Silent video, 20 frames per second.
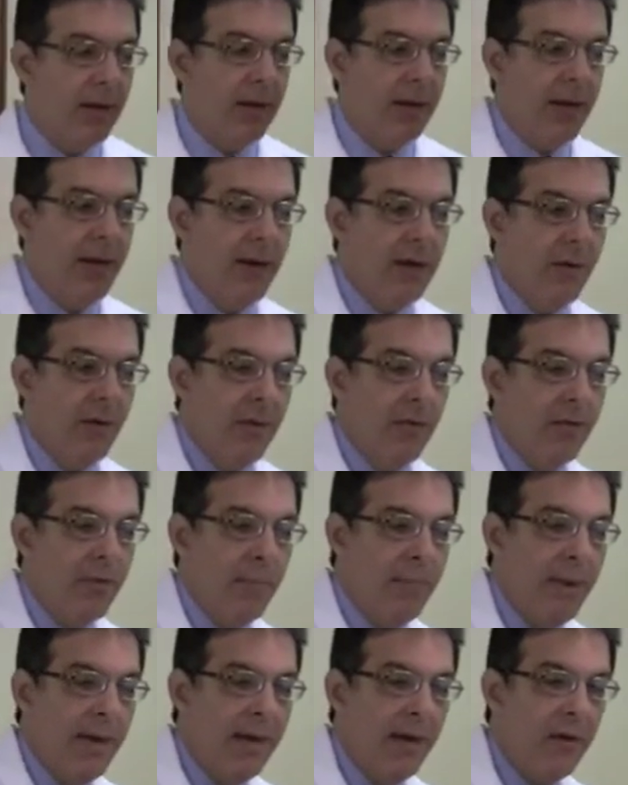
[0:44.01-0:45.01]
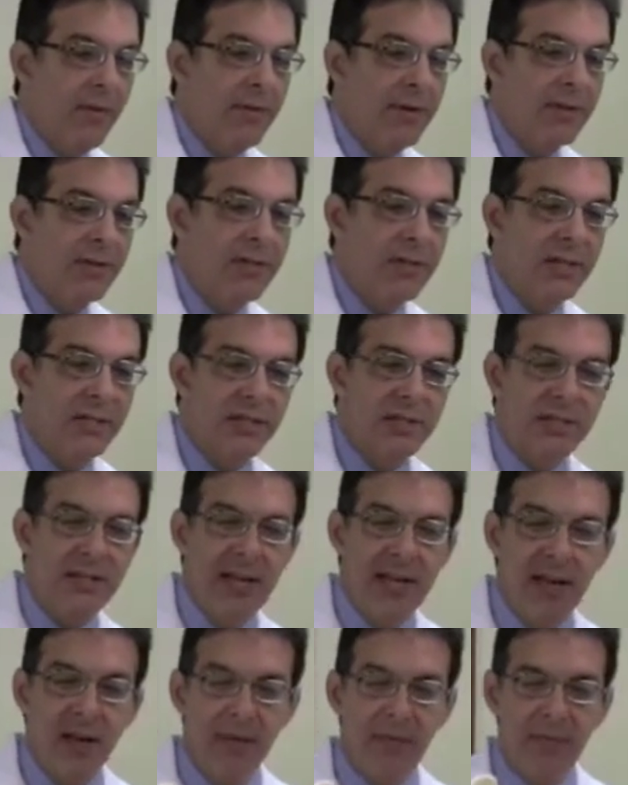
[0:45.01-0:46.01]
Now, the pelvis
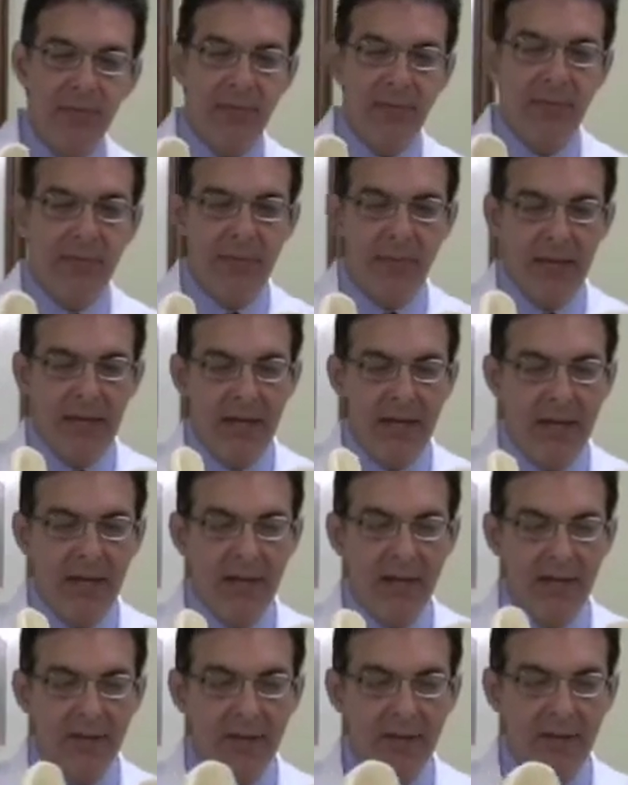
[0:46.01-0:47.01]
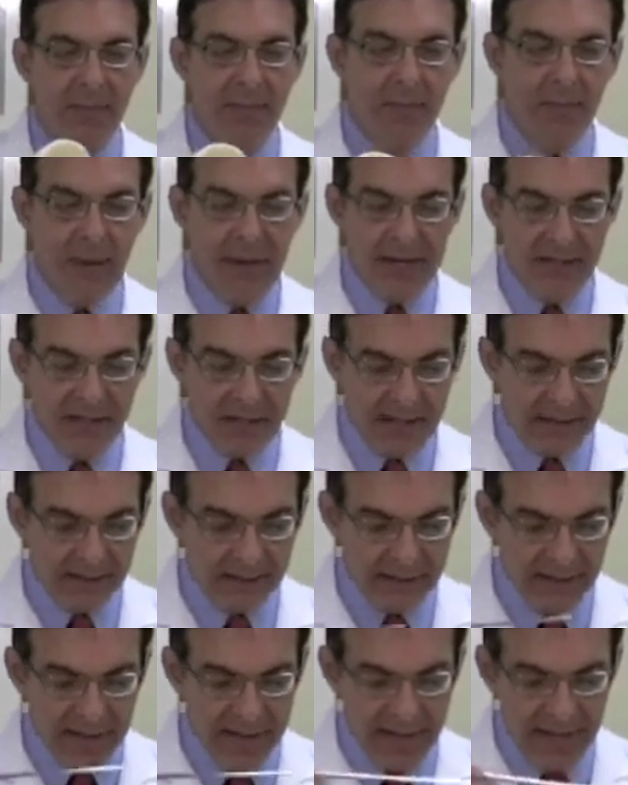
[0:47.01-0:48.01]
itself is
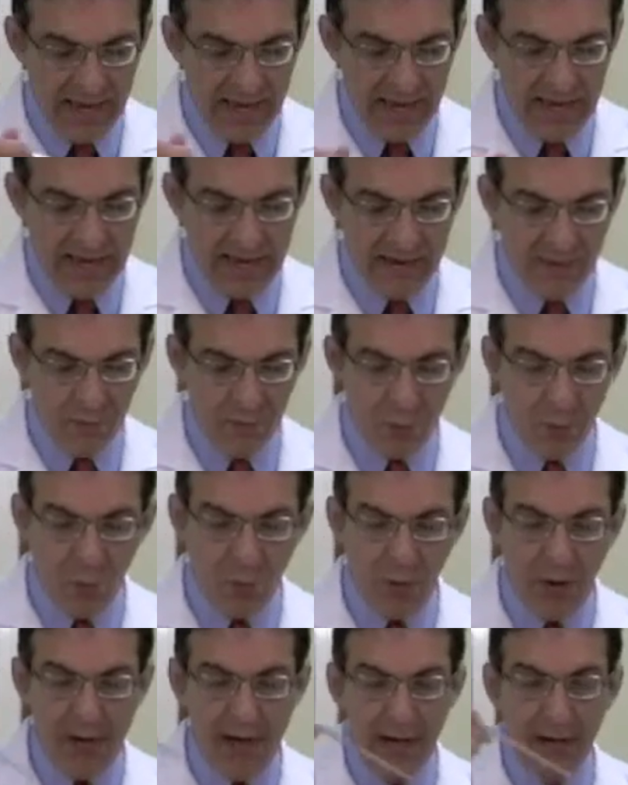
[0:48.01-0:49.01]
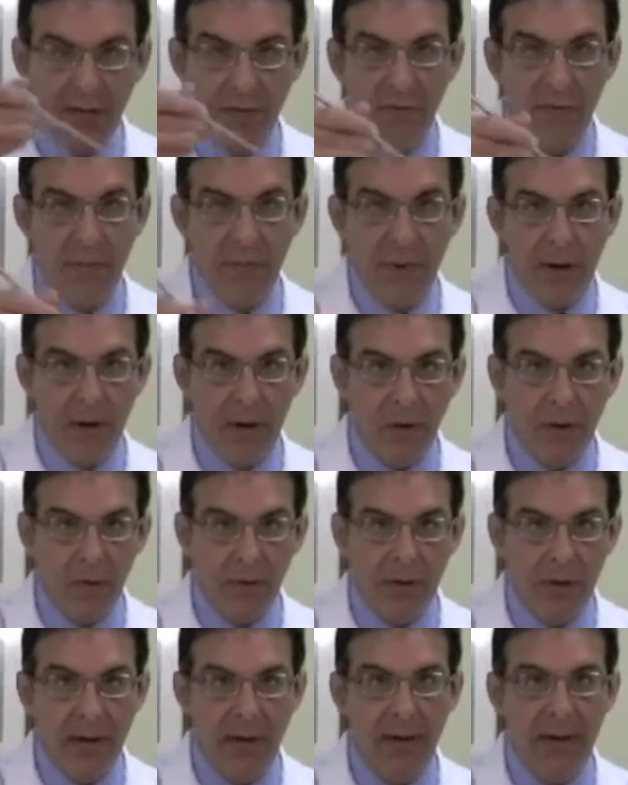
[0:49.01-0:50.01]
basically a ring of
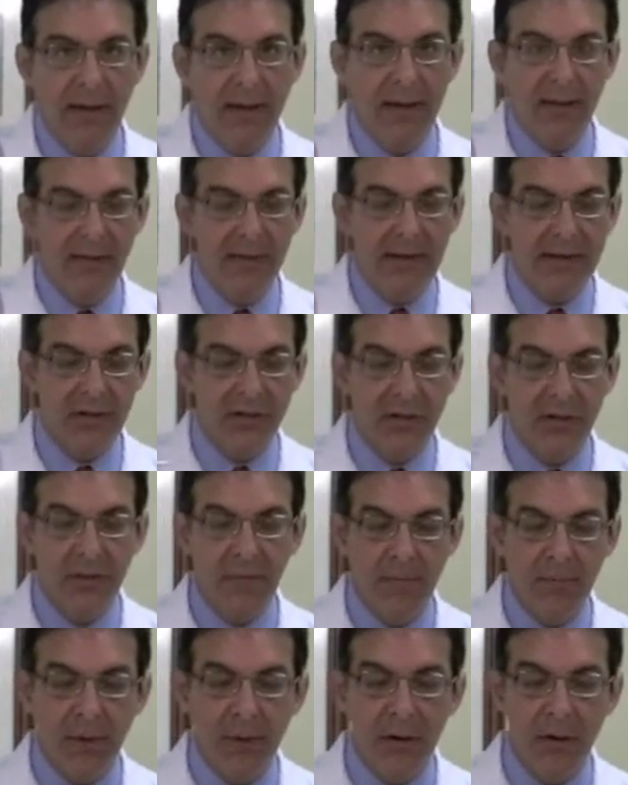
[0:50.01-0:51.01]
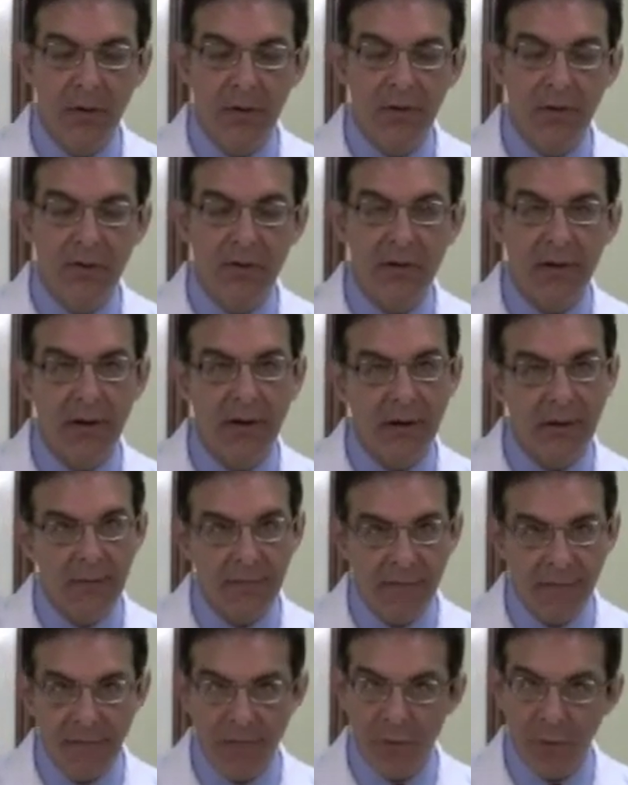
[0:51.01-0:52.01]
bone that's composed
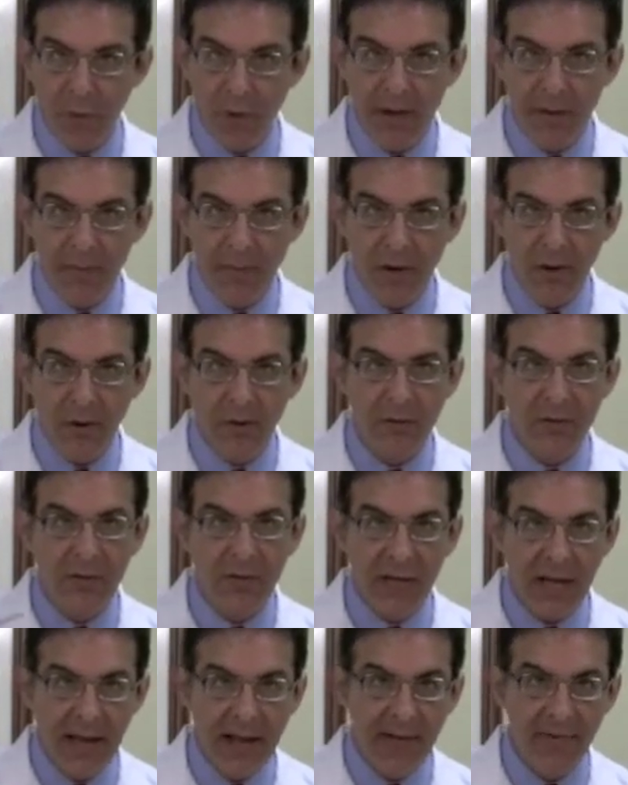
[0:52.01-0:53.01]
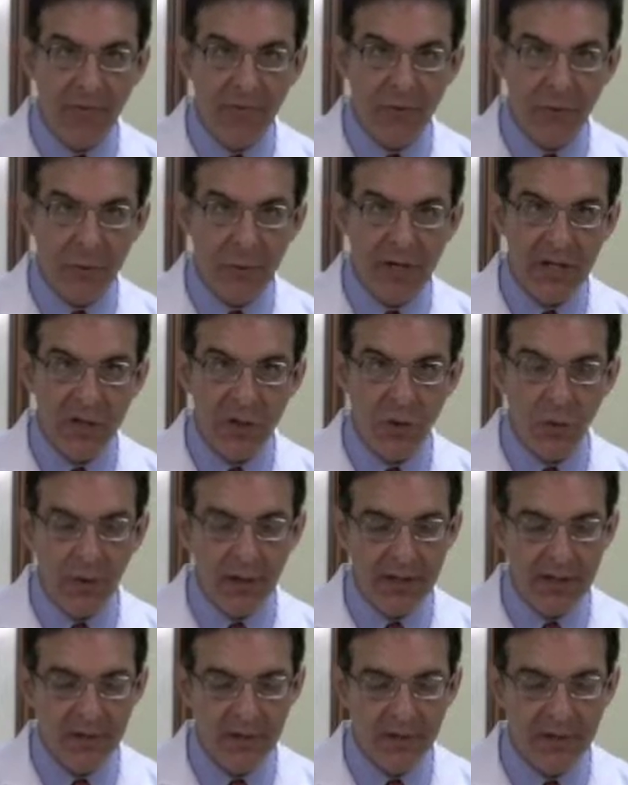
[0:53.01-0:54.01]
of 3 bones and 3
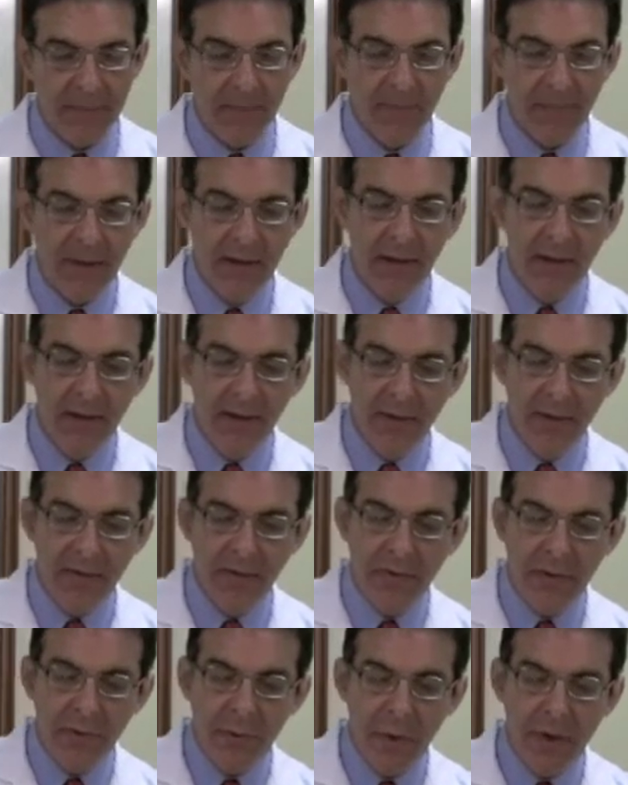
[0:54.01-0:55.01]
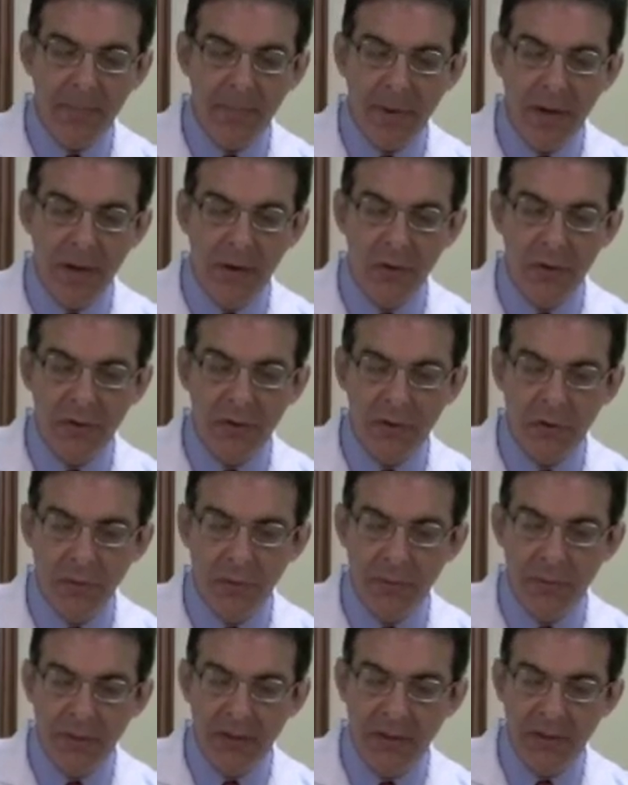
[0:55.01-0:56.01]
joints. The 3 bones
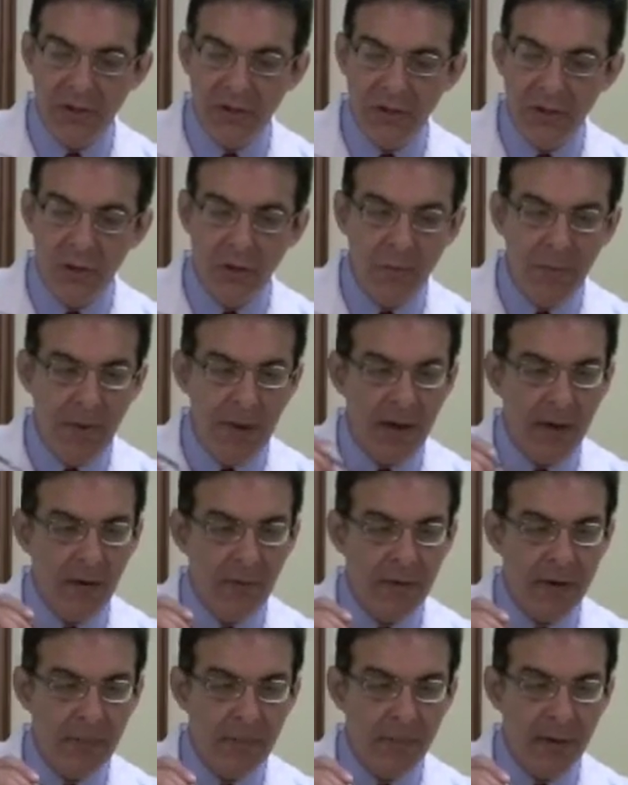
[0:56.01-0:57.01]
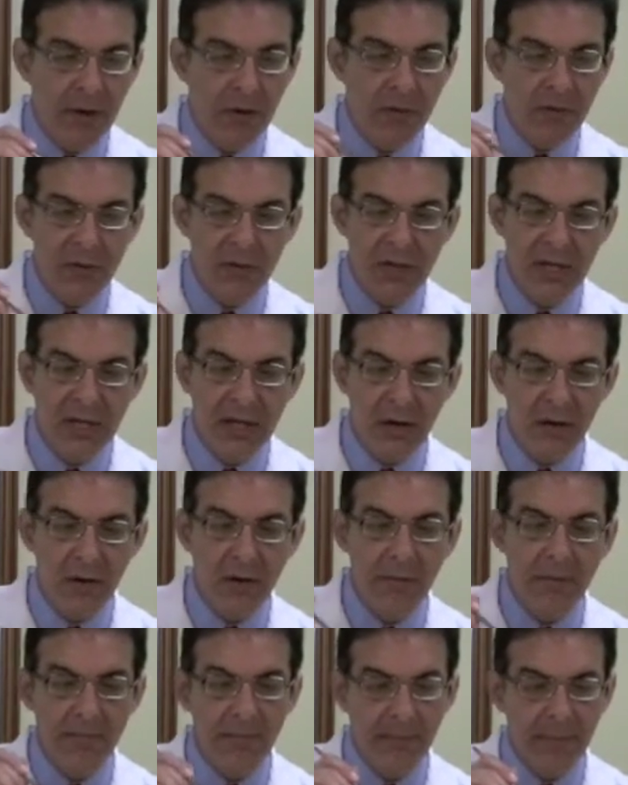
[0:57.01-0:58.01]
would be the 2 pelvic bones here,